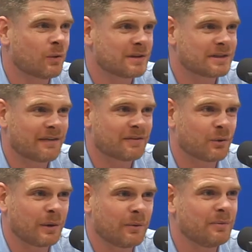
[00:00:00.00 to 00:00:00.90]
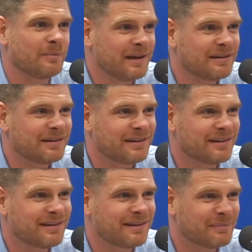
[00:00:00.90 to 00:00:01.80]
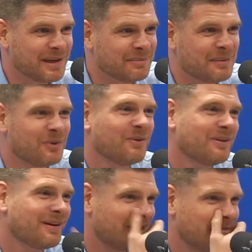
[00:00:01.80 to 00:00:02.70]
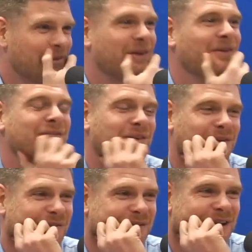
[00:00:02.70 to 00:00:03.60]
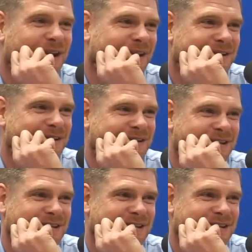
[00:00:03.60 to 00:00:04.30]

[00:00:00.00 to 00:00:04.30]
after we would beat people playing on the field. So yeah, it's interesting.